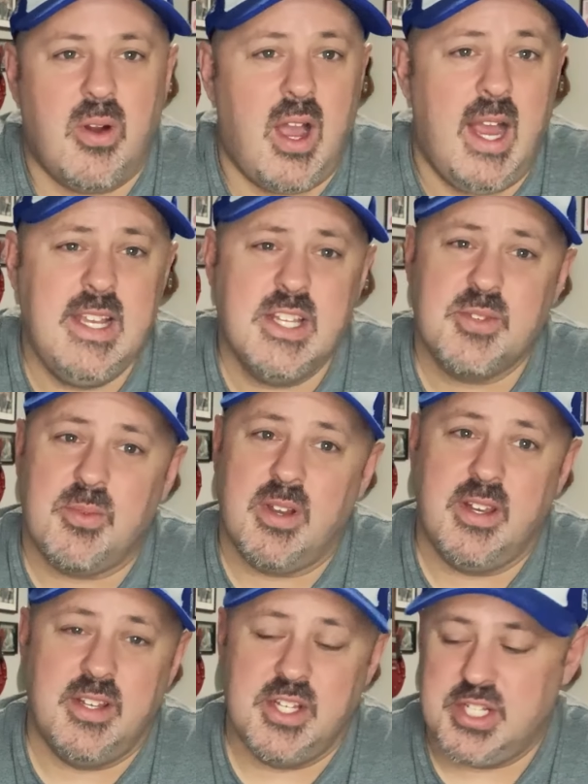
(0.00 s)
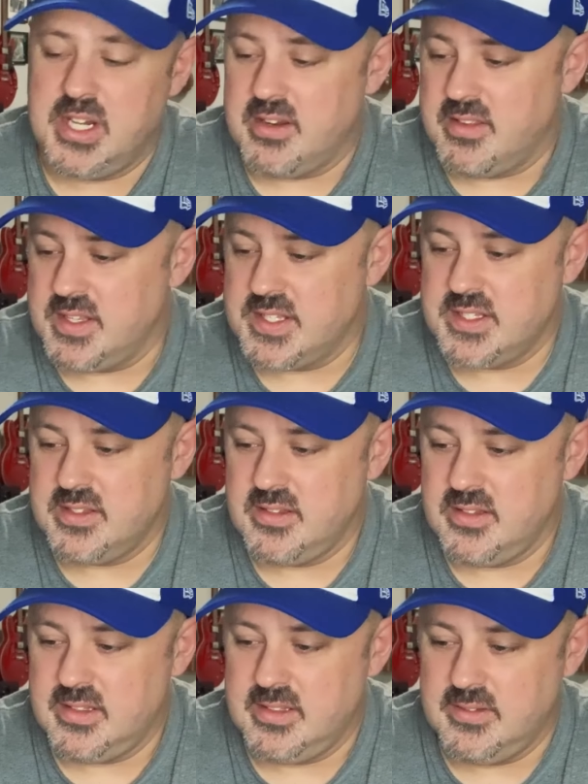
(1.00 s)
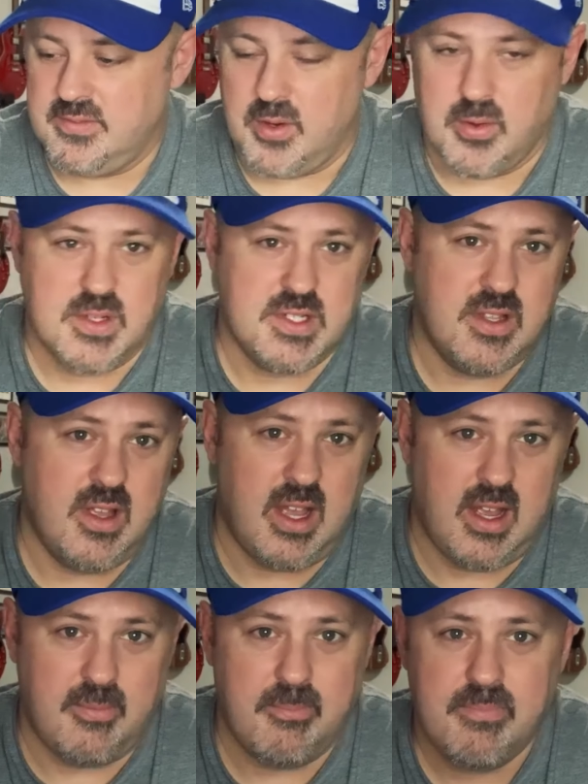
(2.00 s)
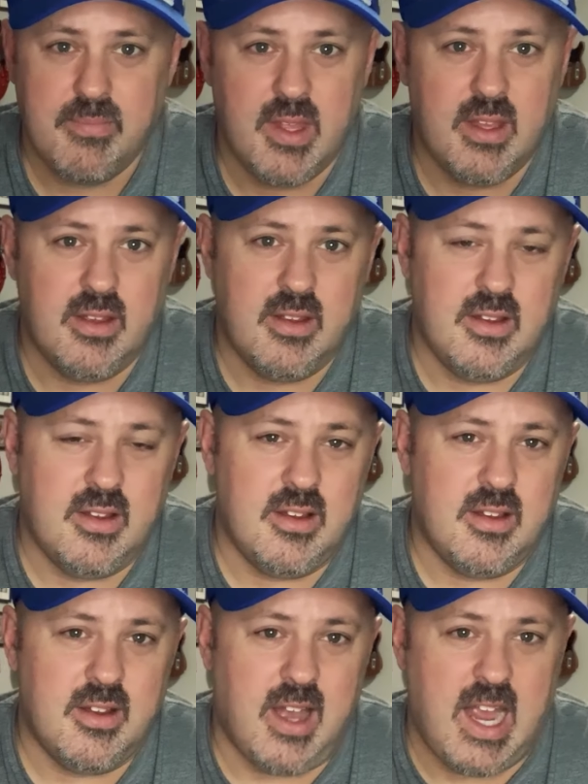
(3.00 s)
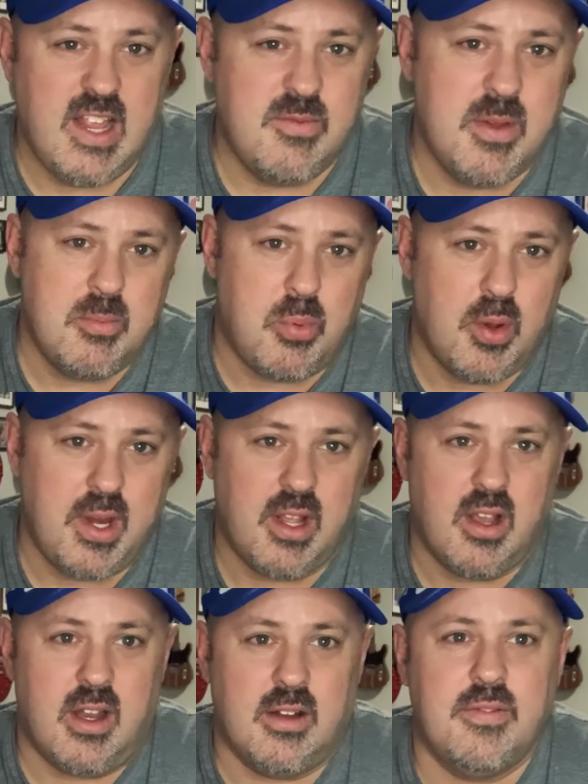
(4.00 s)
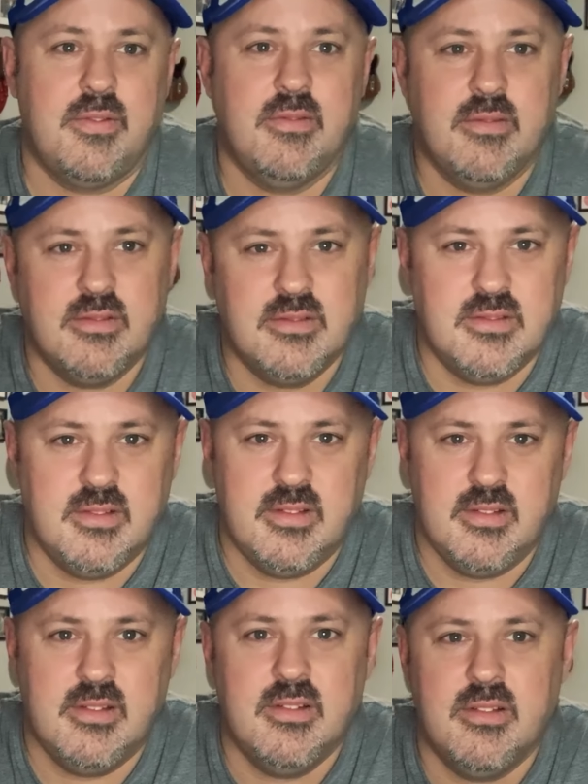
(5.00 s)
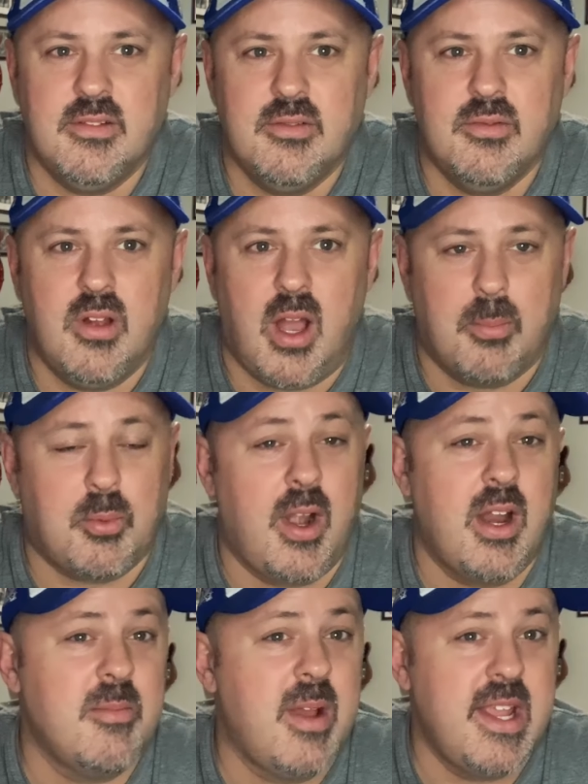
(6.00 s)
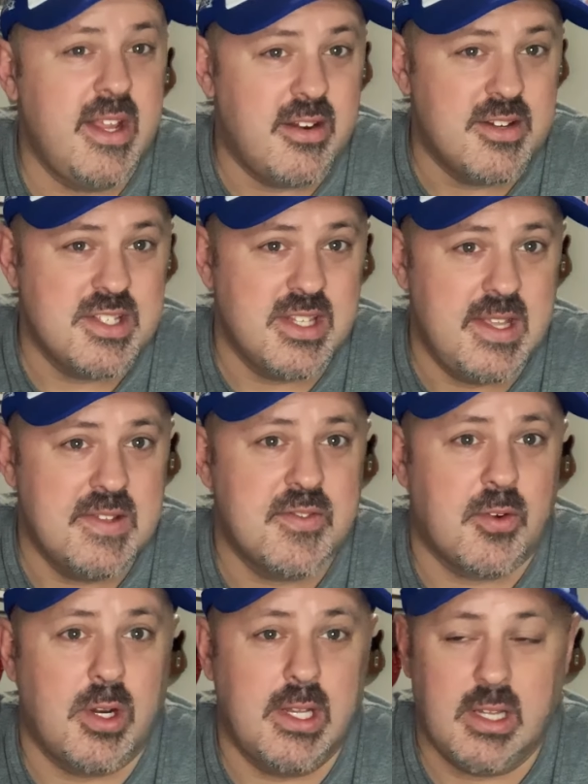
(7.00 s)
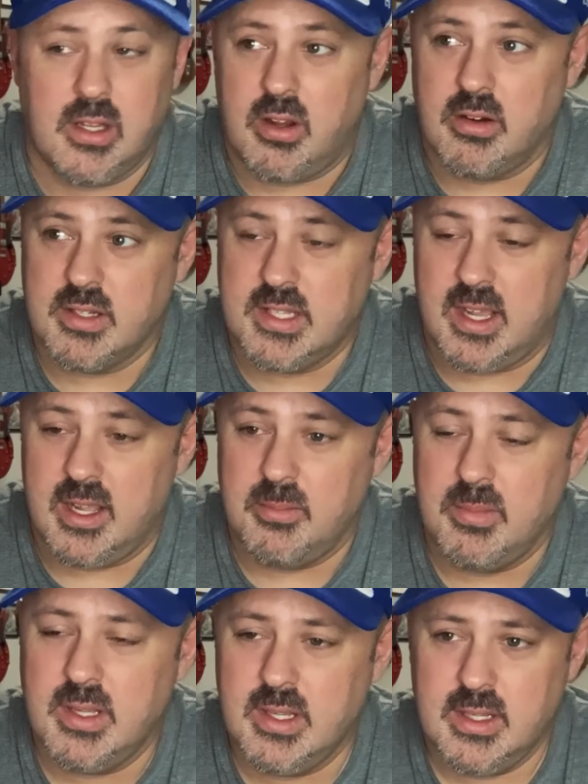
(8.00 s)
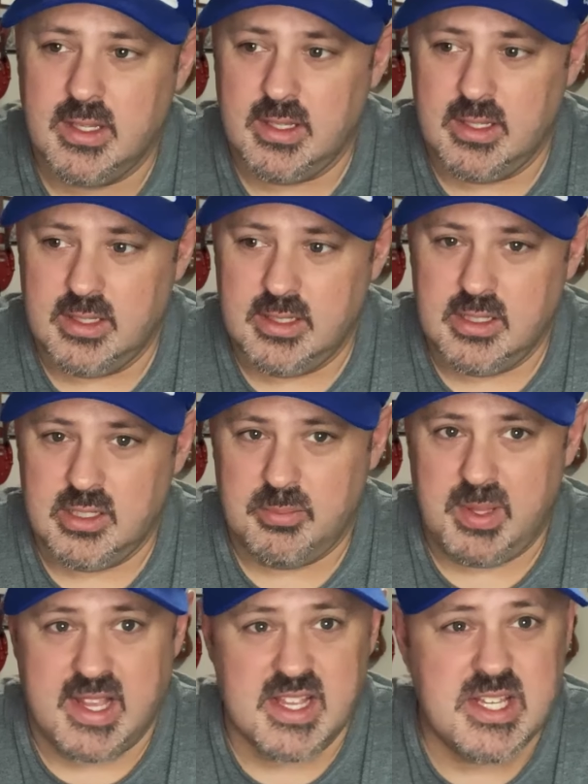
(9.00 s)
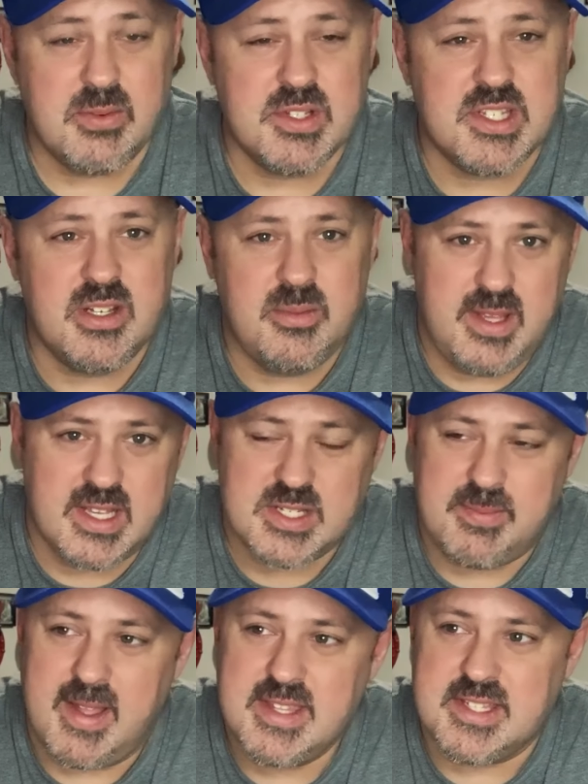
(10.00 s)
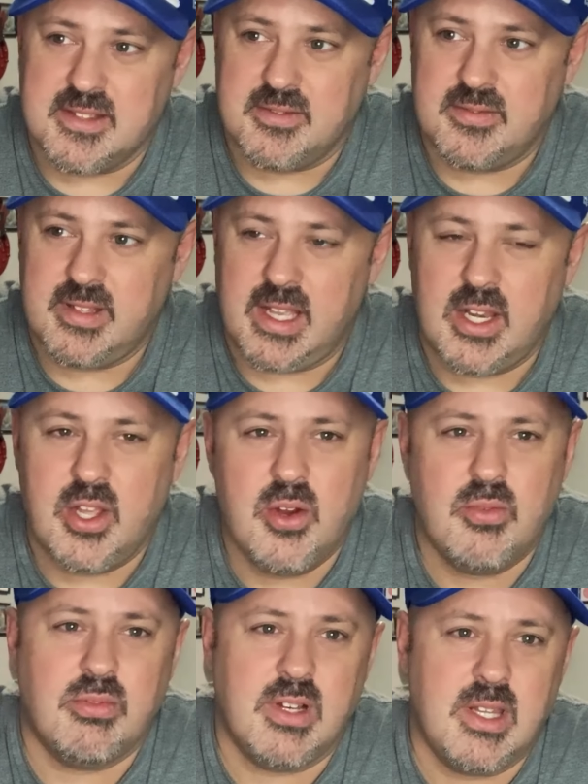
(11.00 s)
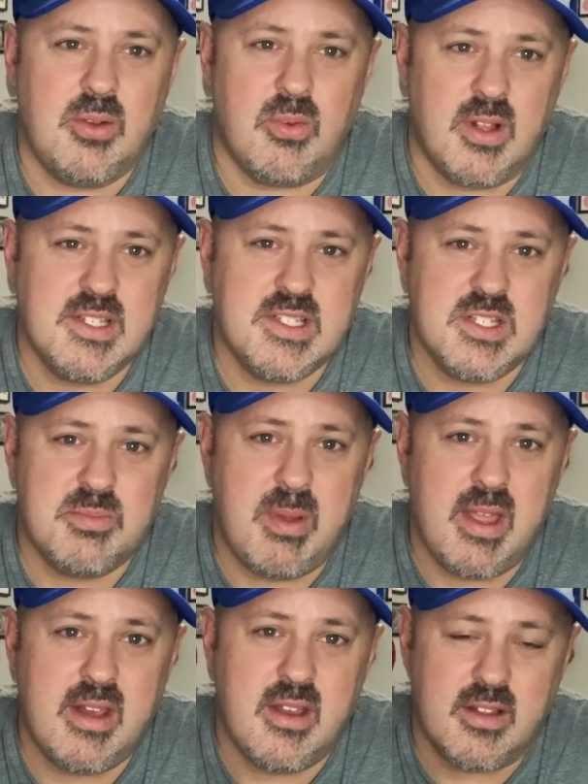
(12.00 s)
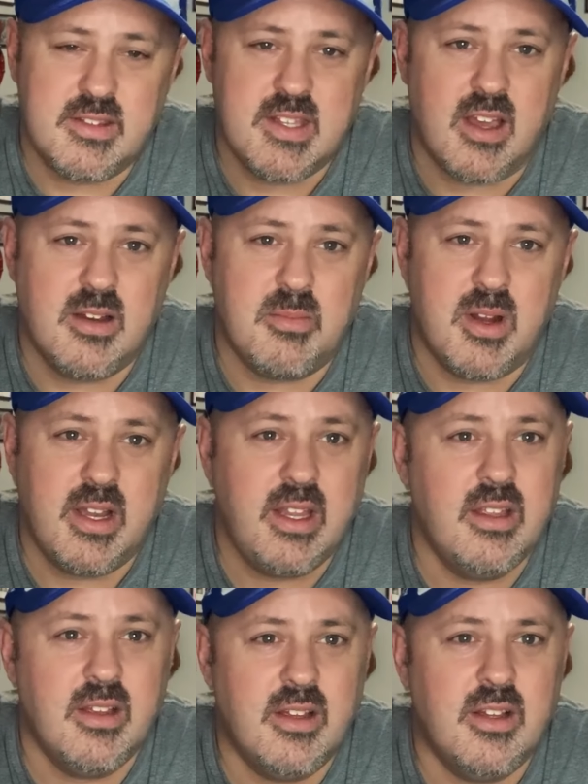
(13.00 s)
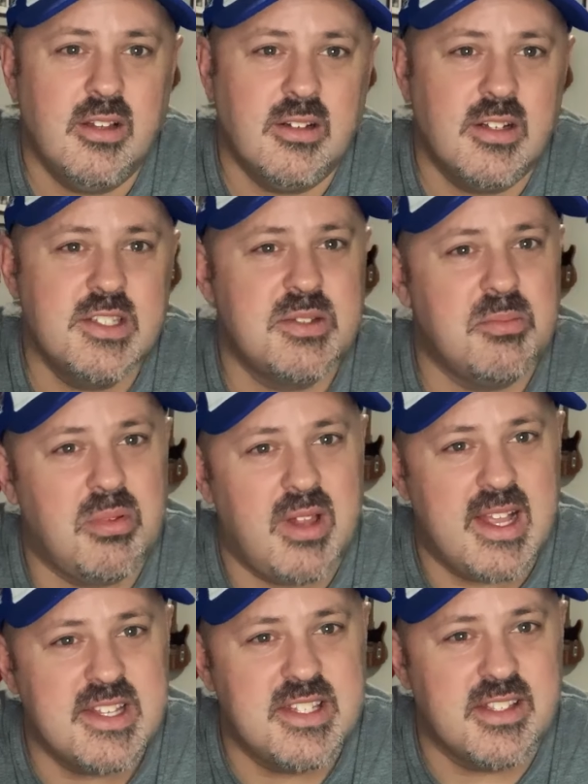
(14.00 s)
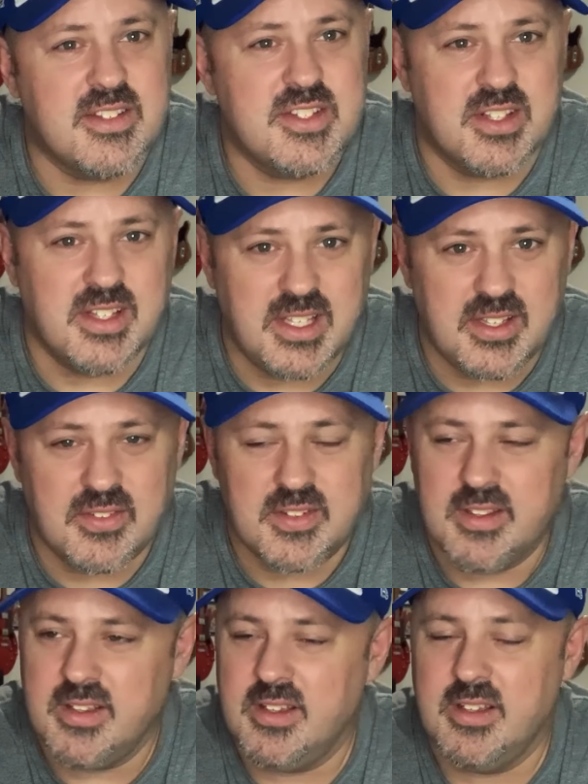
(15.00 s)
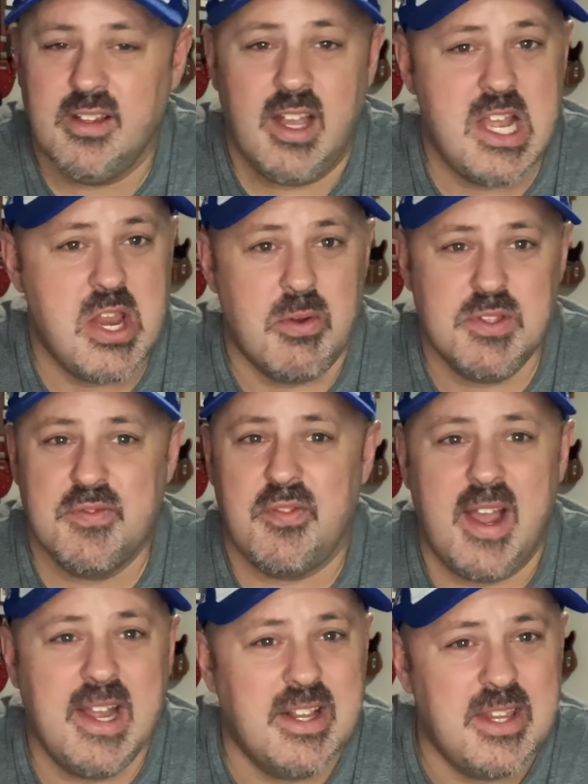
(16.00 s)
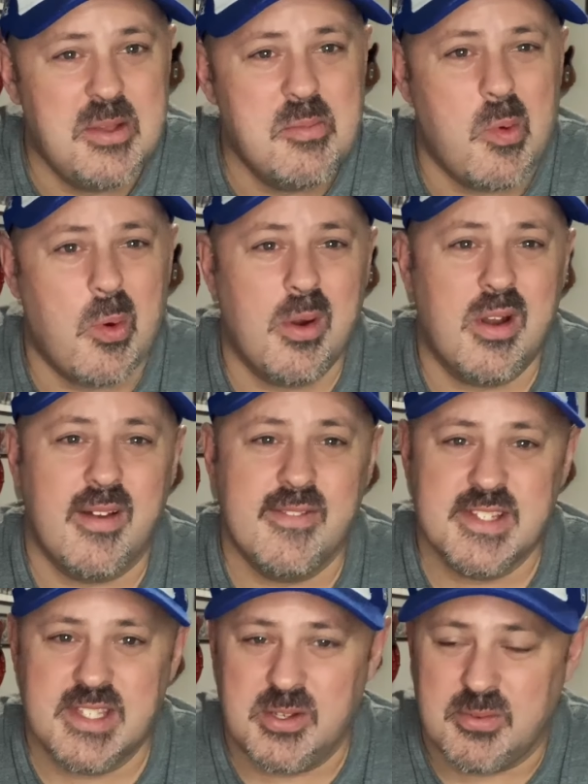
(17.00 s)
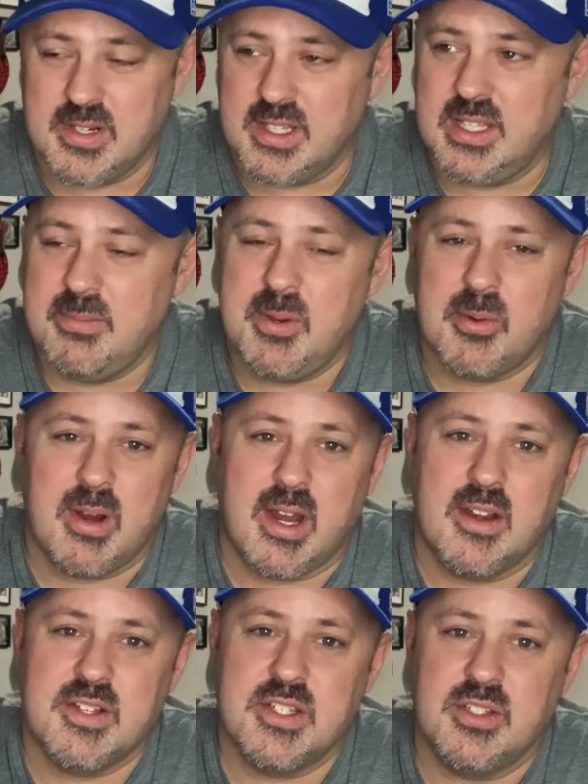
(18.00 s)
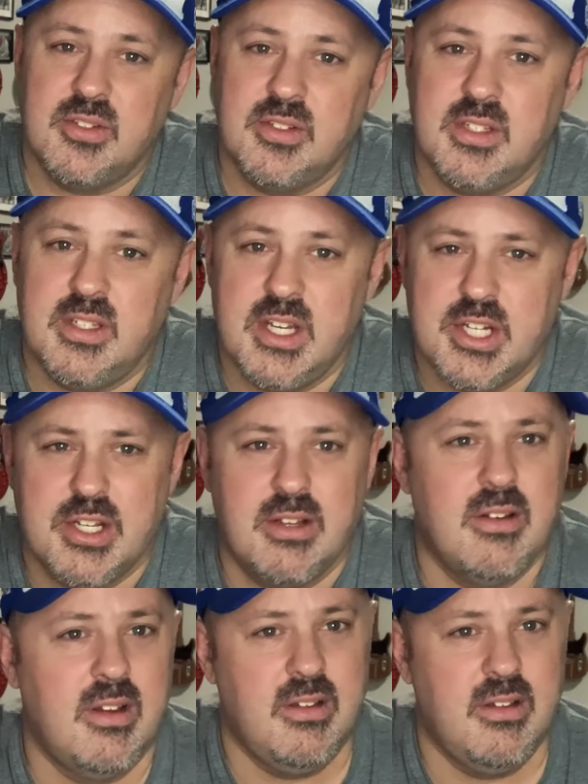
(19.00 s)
I just wanted to share this, folks. I've putting off upgrading my inner sleeves for a long time because it was going to be expensive. And who really wants to spend a ton of money on some plastic sleeves? I know it's vitally important. Obviously, you want to keep your records in good condition,